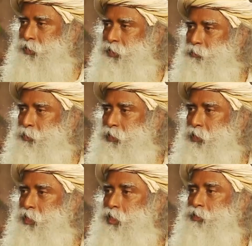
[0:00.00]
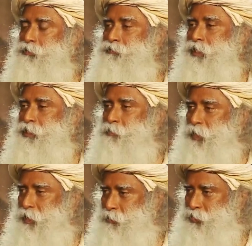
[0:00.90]
There has been lot of
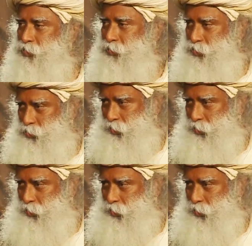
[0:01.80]
experiments in this